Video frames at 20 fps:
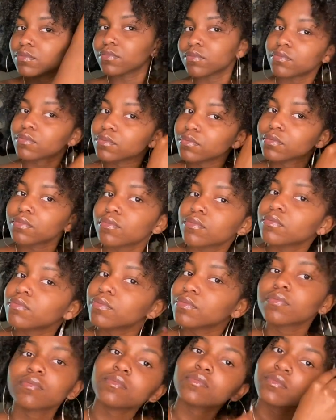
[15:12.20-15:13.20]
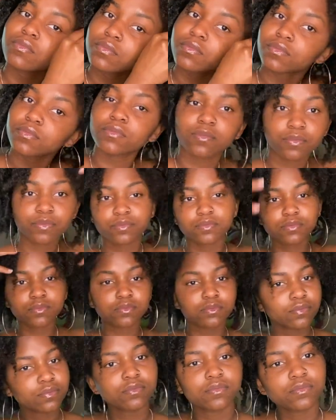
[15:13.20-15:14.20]
With the hoops.
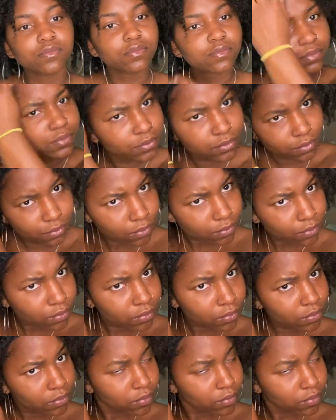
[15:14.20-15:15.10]
Yeah.